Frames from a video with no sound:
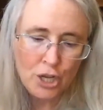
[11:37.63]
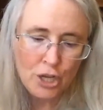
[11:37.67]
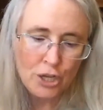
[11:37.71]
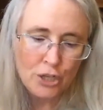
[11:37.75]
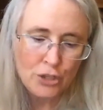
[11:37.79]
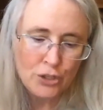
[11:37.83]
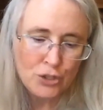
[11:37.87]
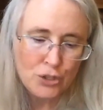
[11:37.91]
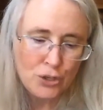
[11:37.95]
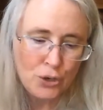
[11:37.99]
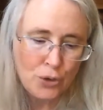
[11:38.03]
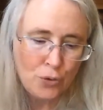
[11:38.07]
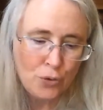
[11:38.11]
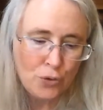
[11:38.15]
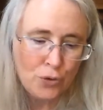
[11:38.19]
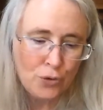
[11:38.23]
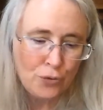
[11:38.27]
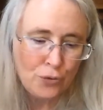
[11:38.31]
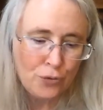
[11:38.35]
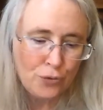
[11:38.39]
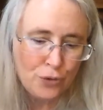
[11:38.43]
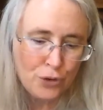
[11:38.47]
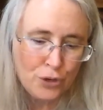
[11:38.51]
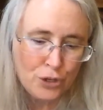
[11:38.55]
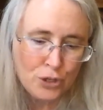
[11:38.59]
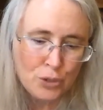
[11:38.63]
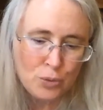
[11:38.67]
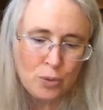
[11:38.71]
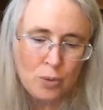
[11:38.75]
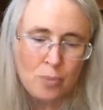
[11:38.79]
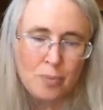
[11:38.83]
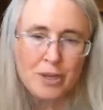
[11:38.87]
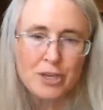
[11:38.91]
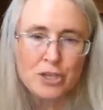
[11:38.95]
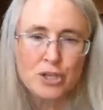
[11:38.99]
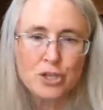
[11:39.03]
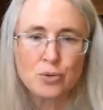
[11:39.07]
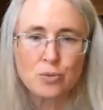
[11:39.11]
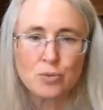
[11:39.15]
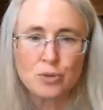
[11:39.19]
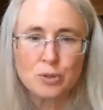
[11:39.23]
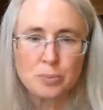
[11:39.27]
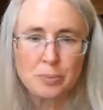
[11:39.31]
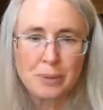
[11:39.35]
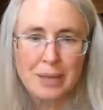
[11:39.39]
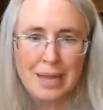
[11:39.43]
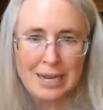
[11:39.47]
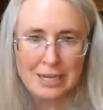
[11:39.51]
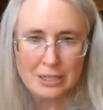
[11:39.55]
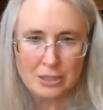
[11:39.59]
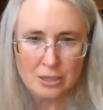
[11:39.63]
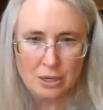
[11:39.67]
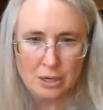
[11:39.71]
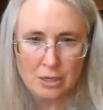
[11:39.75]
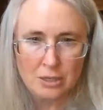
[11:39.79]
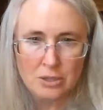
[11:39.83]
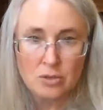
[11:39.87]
And so the first one mentioned was Black Dog,